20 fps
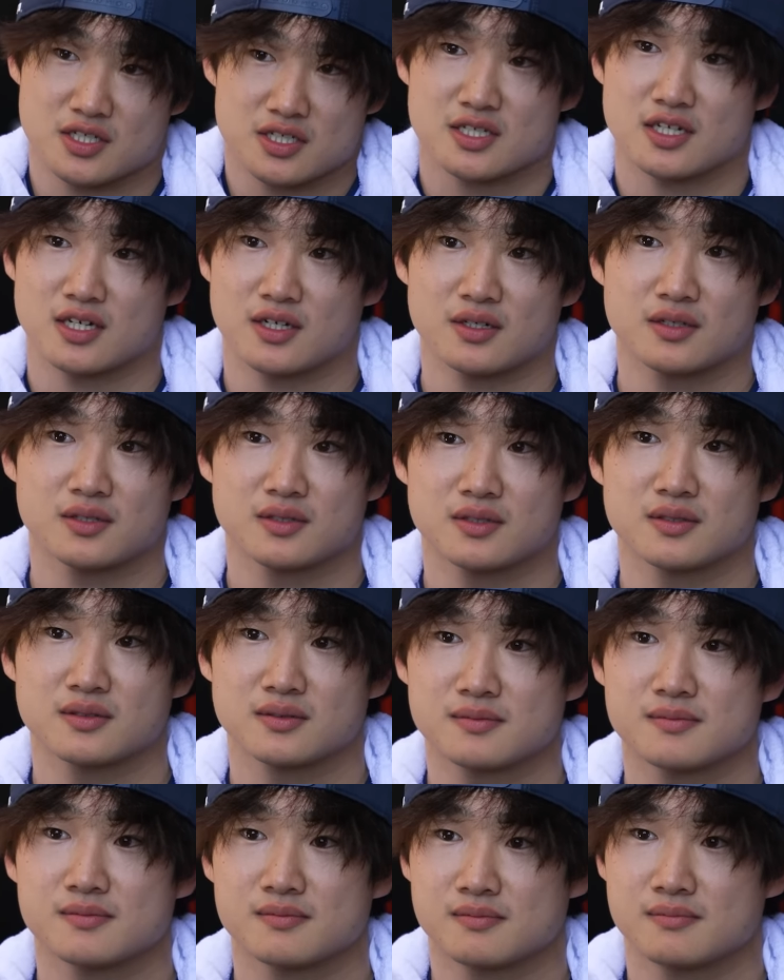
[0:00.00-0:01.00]
So,
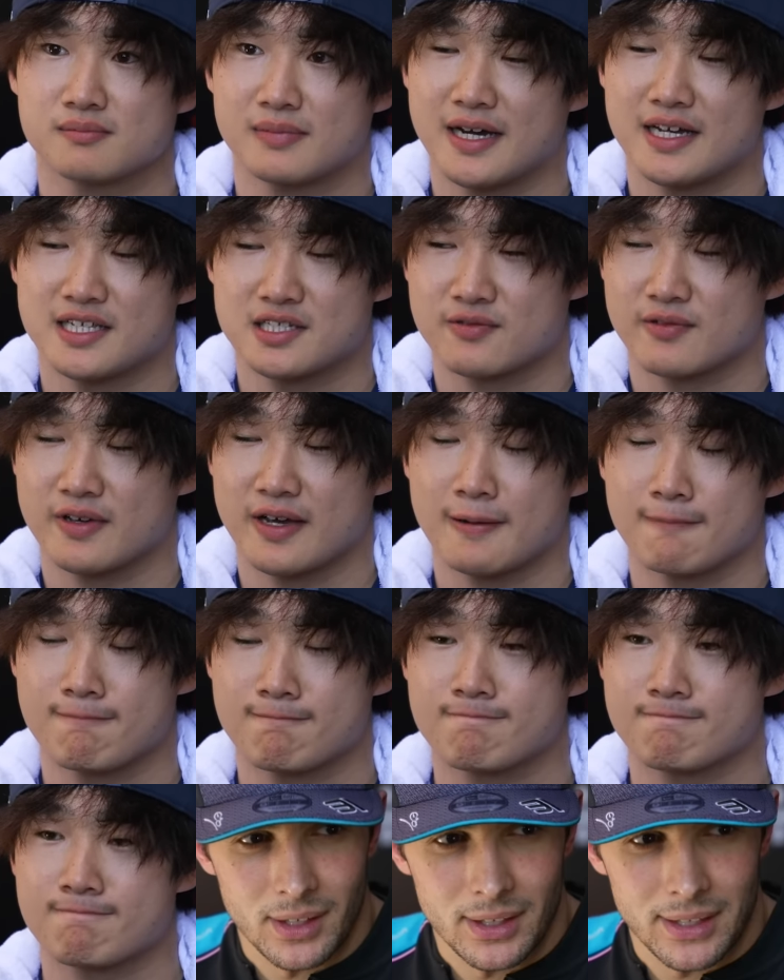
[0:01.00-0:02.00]
but
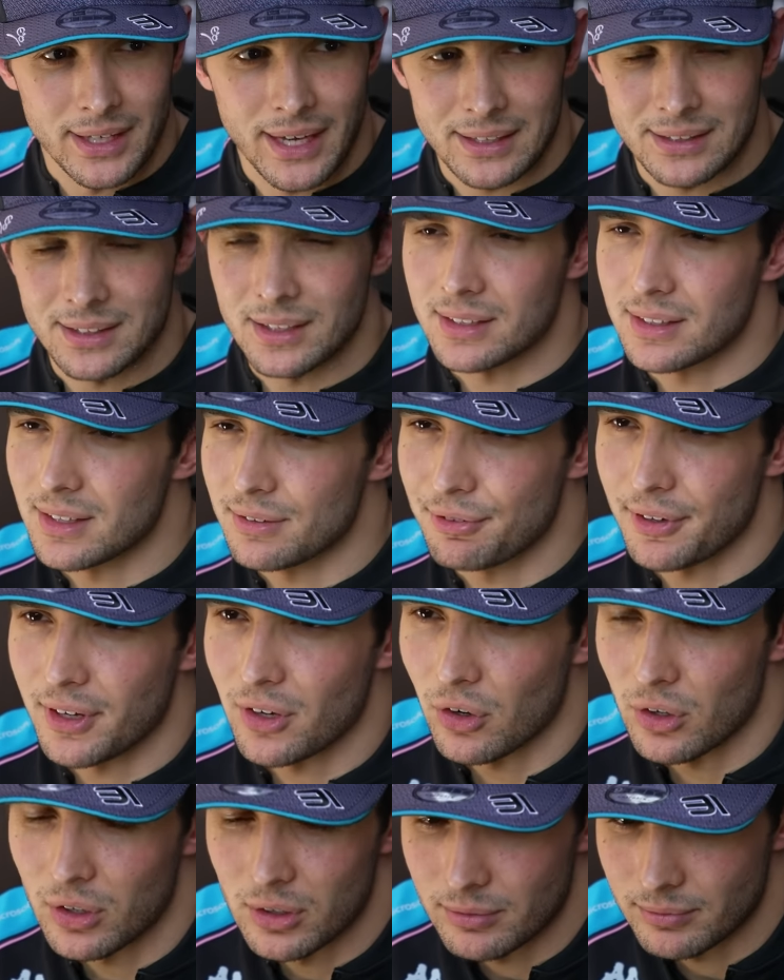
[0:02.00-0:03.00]
yeah yeah, the
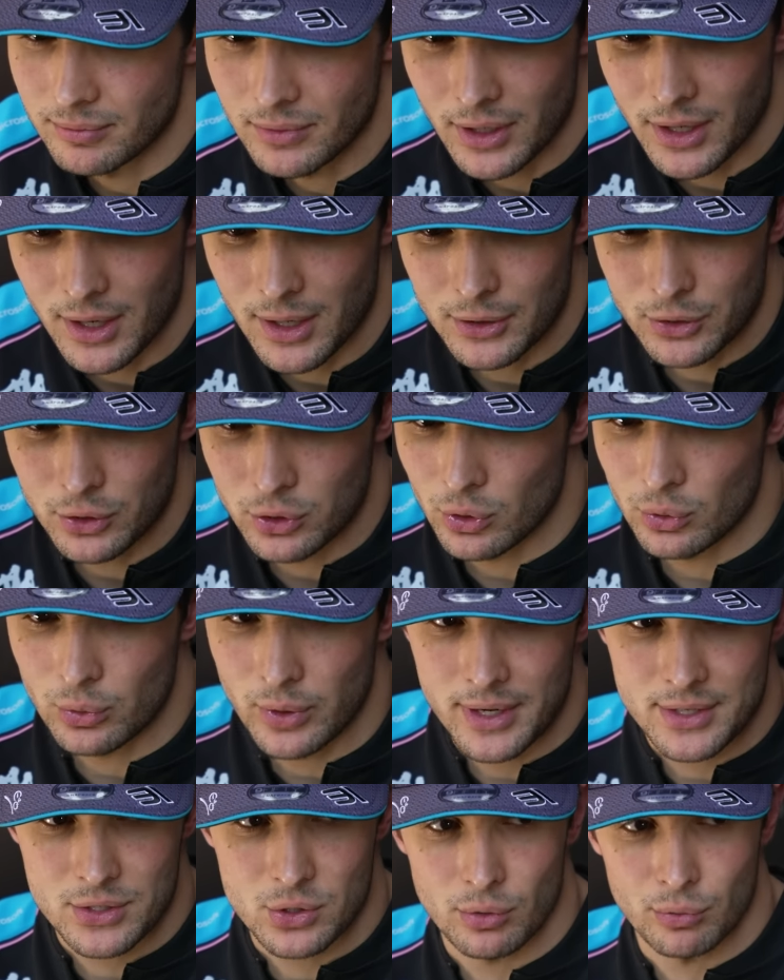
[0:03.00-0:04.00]
difficult uh, you know
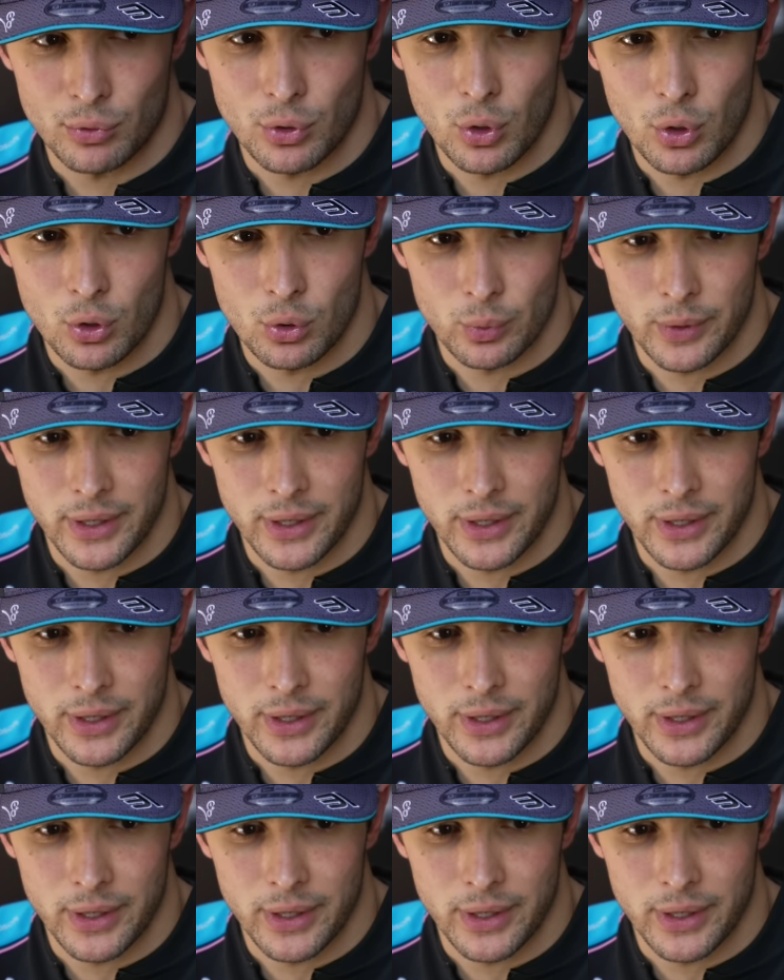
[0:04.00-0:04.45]
race overall.